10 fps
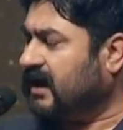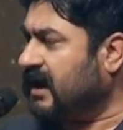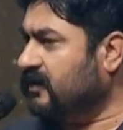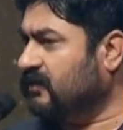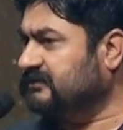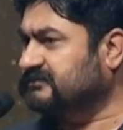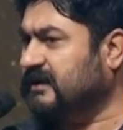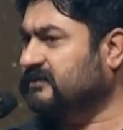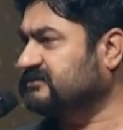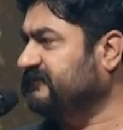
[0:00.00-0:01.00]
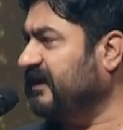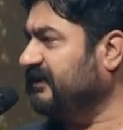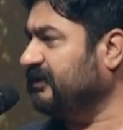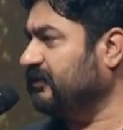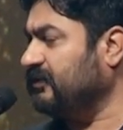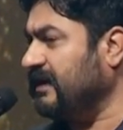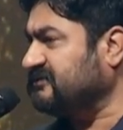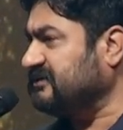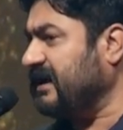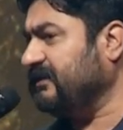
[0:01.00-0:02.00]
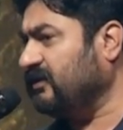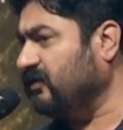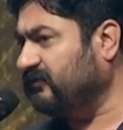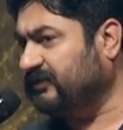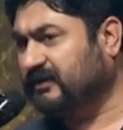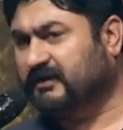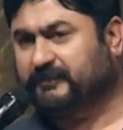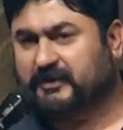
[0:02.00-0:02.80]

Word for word: I was, it's funny, you know, I'm standing over there,